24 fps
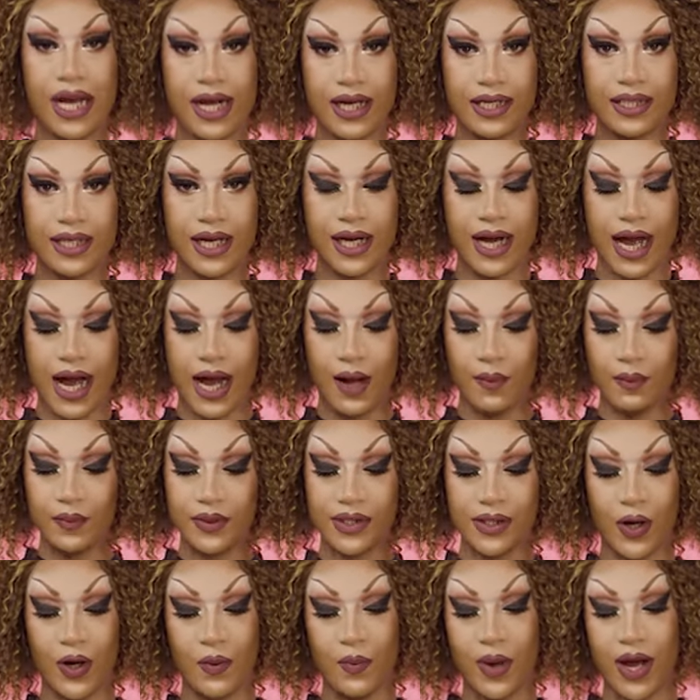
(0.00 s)
dating
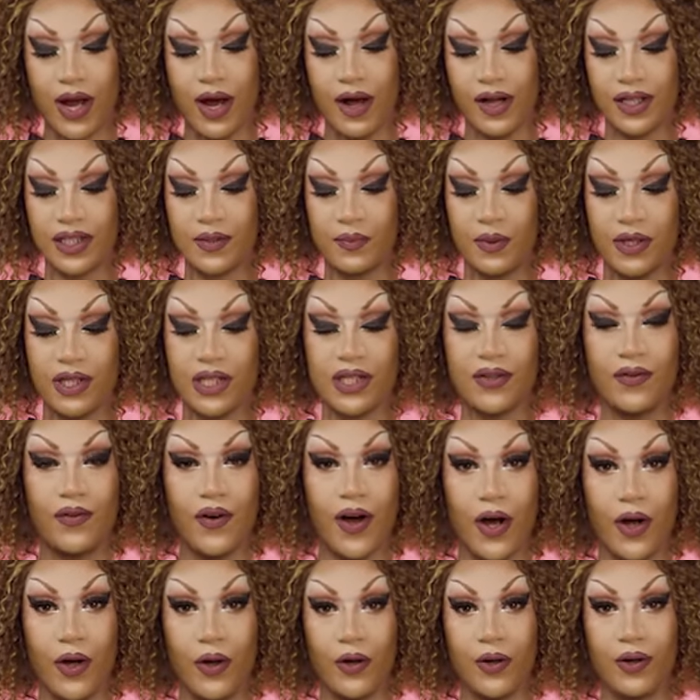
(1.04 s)
apps on my husband's
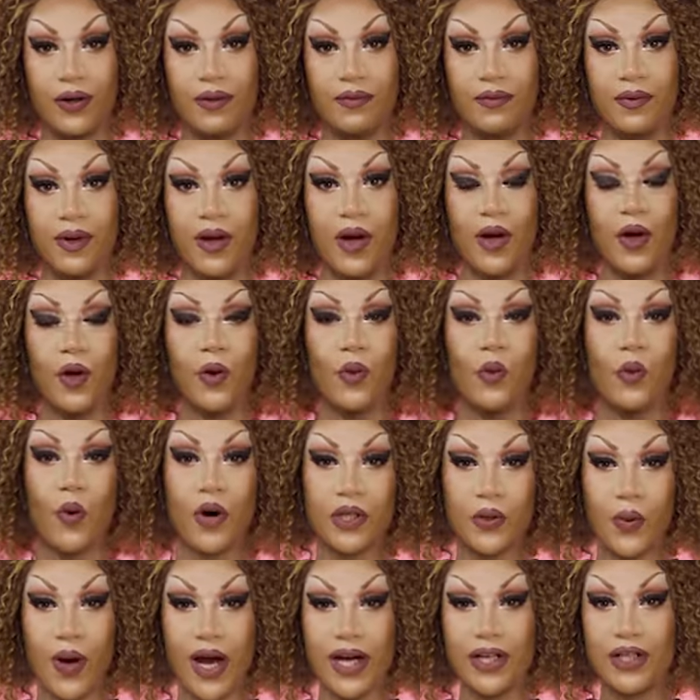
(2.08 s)
phone.
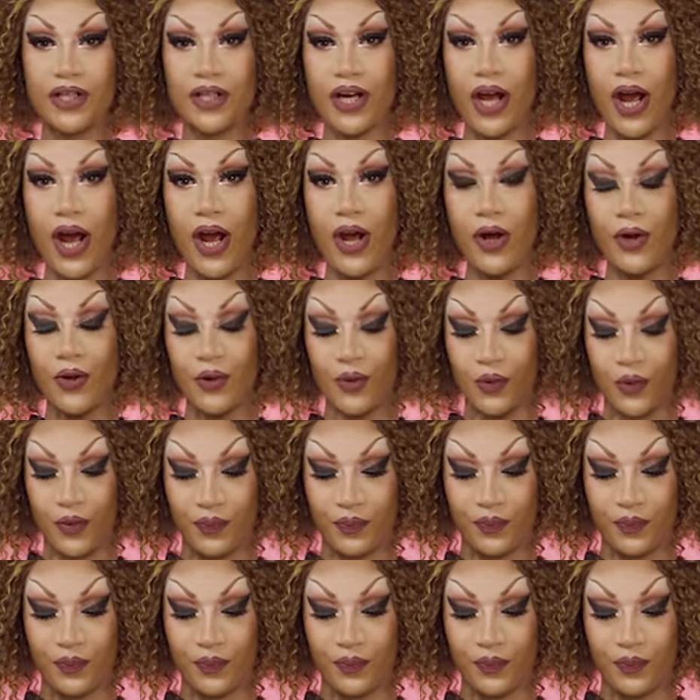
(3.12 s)
What do I do?